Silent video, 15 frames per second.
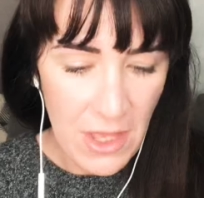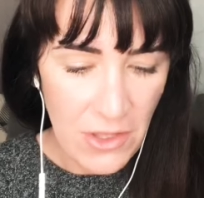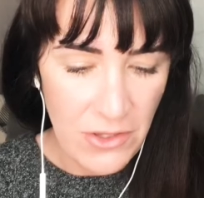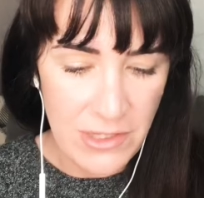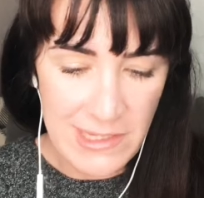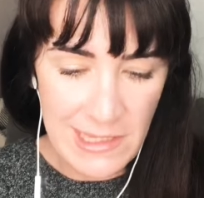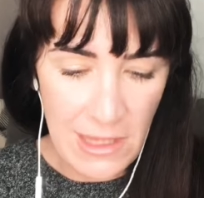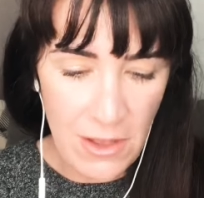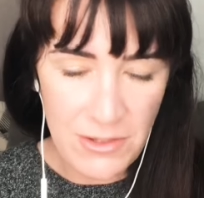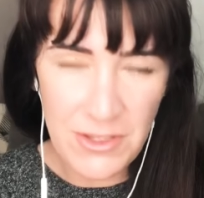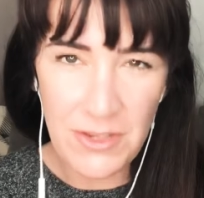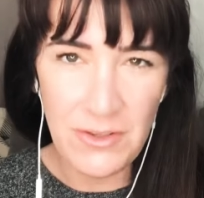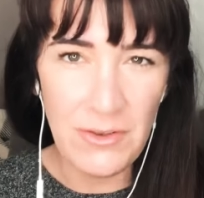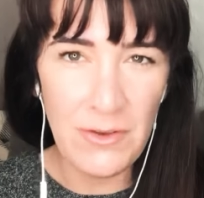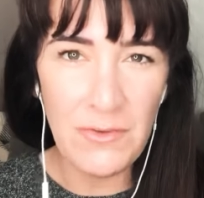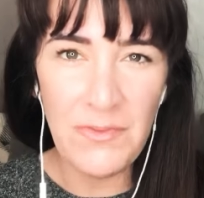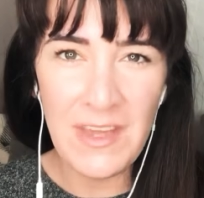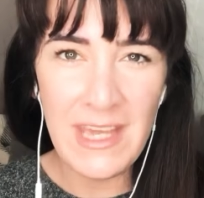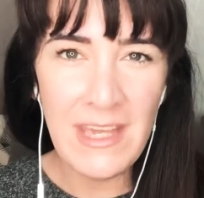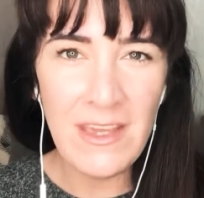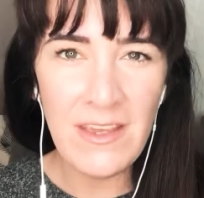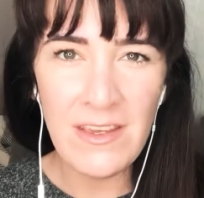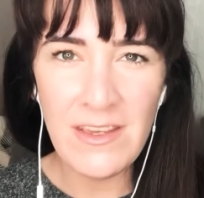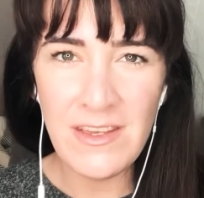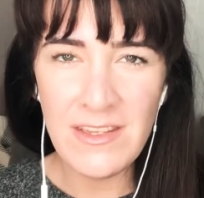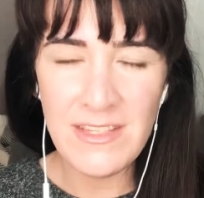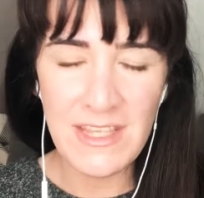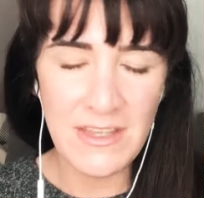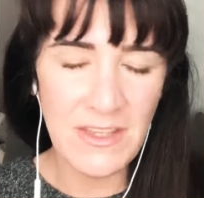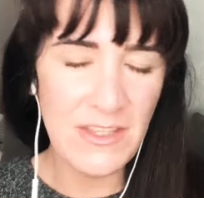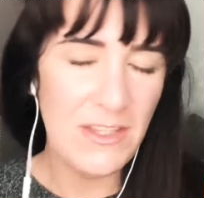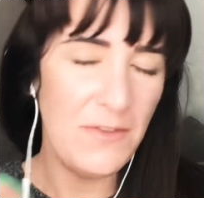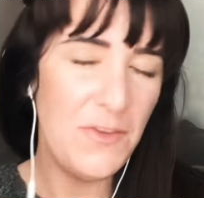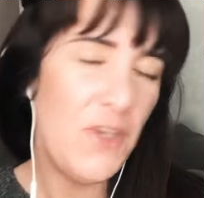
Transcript: There's lots on your fingers, and there's a